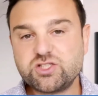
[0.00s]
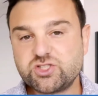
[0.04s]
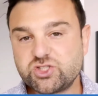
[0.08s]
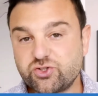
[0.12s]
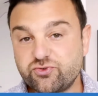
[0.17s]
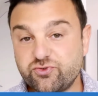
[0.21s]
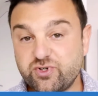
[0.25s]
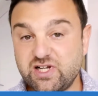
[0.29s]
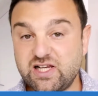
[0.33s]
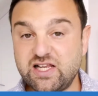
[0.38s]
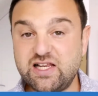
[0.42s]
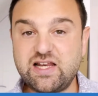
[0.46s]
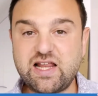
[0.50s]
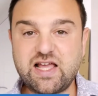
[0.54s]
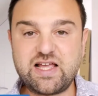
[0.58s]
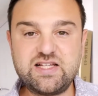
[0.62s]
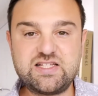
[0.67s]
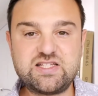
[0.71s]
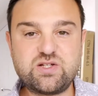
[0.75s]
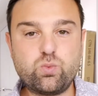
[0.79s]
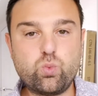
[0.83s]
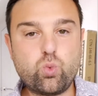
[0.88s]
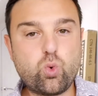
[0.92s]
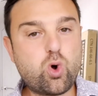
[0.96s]
answer really
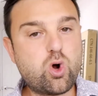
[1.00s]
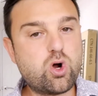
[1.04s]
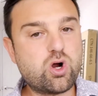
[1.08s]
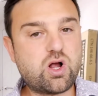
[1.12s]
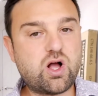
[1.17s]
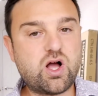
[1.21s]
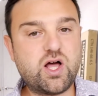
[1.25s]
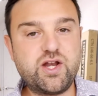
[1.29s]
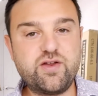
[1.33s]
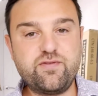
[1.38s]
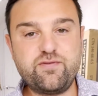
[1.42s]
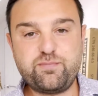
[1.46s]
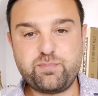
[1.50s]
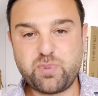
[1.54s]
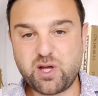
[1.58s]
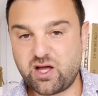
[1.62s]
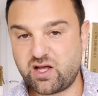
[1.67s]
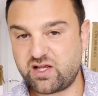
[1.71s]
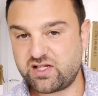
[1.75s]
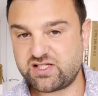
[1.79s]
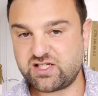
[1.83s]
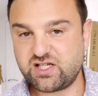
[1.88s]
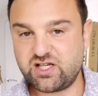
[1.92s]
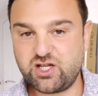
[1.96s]
lays in what kind of
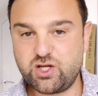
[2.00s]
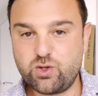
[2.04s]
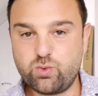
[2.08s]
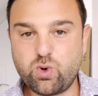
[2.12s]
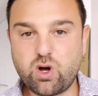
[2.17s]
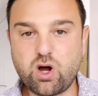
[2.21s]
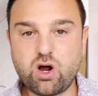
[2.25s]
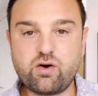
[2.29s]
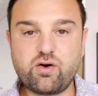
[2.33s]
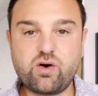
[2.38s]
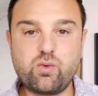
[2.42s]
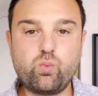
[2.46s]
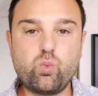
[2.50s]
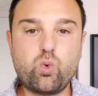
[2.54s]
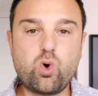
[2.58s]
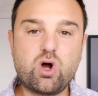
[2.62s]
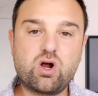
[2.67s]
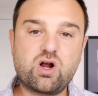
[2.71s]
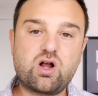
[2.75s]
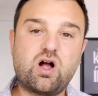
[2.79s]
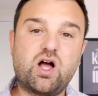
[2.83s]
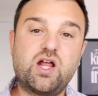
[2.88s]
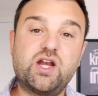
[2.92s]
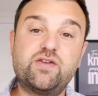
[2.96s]
person you are and
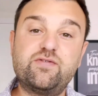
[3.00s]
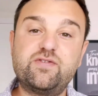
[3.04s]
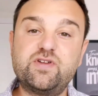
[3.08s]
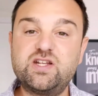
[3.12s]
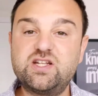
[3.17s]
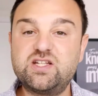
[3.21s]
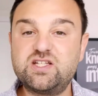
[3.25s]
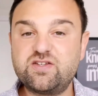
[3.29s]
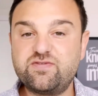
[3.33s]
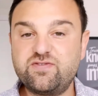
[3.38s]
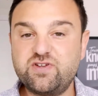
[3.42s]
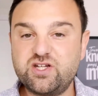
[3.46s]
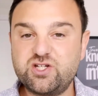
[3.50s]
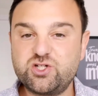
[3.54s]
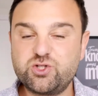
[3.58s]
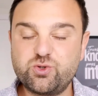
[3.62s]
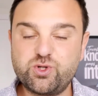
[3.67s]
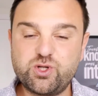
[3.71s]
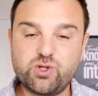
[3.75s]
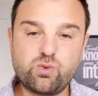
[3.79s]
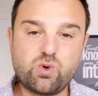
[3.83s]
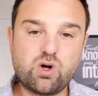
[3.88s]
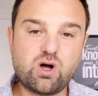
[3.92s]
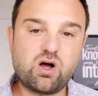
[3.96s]
what kind of
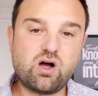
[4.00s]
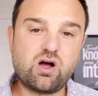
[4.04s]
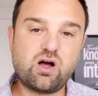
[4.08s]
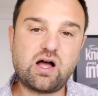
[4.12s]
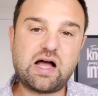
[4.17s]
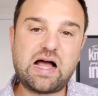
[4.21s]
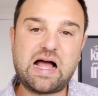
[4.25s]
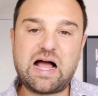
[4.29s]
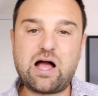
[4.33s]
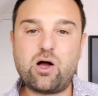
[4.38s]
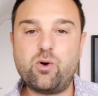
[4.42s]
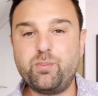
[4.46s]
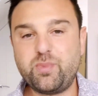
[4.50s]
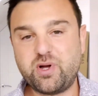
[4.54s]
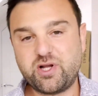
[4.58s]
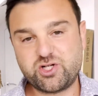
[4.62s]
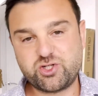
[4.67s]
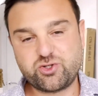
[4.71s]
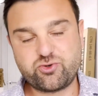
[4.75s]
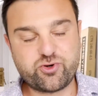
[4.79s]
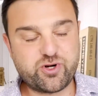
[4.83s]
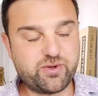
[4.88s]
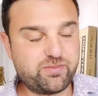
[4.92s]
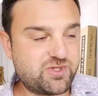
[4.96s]
individual you are, how
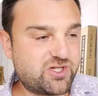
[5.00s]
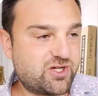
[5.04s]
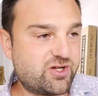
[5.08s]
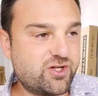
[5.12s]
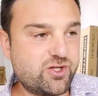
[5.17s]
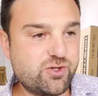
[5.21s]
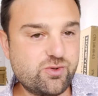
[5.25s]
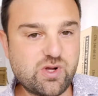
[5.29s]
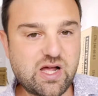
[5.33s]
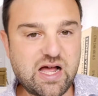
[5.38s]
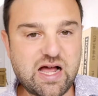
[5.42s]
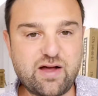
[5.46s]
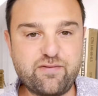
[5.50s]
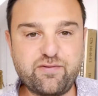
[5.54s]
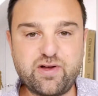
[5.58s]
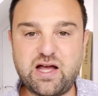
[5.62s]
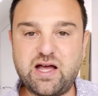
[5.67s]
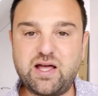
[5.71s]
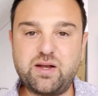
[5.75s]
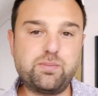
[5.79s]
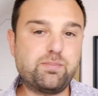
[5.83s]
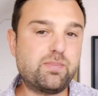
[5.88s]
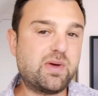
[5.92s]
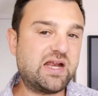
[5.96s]
much crypto you
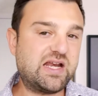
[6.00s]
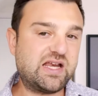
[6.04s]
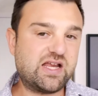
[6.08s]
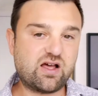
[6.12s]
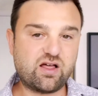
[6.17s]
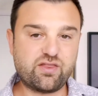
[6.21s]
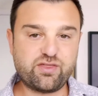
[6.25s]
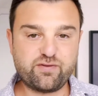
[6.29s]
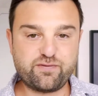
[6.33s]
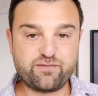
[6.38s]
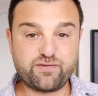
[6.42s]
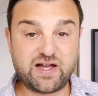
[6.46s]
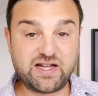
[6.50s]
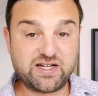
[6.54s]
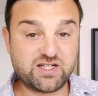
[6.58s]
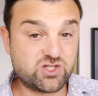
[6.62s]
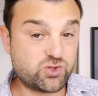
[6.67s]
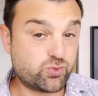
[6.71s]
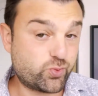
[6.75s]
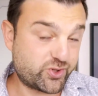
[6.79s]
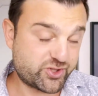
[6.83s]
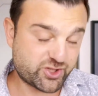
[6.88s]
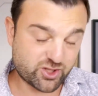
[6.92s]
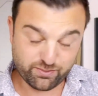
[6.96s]
have, and many other
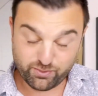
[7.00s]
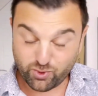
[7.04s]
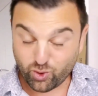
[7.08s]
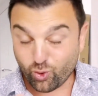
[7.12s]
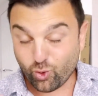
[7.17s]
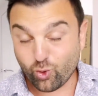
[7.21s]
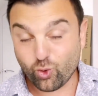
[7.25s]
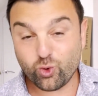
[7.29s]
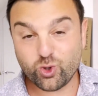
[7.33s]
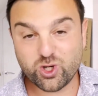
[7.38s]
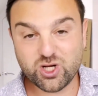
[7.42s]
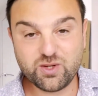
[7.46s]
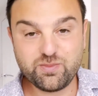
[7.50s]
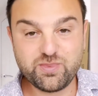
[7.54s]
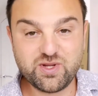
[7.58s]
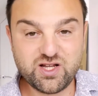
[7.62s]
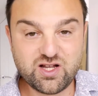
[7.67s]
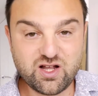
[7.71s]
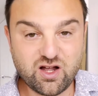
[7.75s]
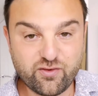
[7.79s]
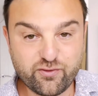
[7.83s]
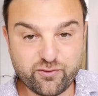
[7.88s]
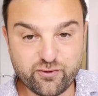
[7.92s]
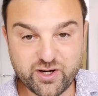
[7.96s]
factors, which I'm all going to
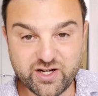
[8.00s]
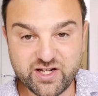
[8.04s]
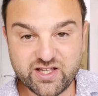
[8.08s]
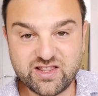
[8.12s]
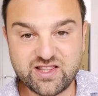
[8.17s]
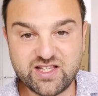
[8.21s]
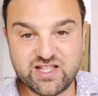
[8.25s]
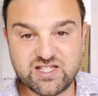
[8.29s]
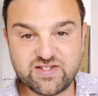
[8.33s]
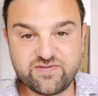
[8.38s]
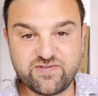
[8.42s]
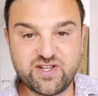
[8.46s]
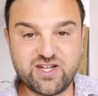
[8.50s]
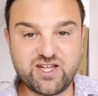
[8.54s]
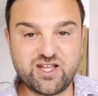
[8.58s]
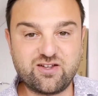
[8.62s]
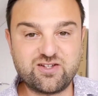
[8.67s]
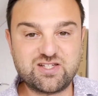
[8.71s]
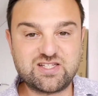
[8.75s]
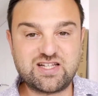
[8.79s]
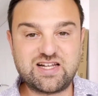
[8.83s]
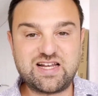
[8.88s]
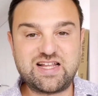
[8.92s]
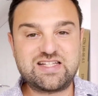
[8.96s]
be covering in this
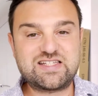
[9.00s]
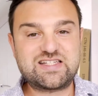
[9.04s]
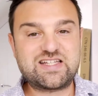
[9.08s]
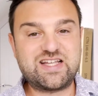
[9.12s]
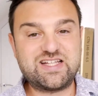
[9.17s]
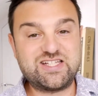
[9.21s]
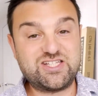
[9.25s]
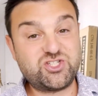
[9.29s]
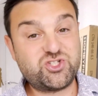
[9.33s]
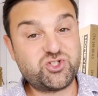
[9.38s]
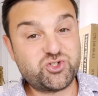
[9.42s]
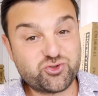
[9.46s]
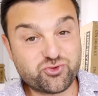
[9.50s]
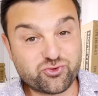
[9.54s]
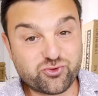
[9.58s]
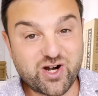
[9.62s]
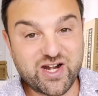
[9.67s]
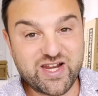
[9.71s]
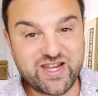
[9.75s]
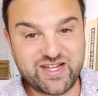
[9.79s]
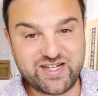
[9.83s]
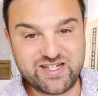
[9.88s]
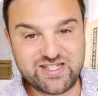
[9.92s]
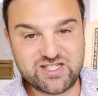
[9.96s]
video. So let's get
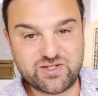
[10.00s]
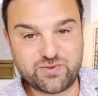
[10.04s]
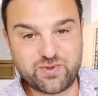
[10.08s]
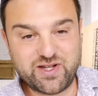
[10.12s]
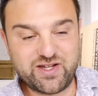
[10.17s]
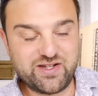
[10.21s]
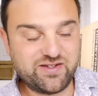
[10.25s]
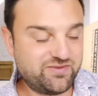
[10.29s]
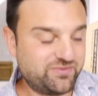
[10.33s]
straight into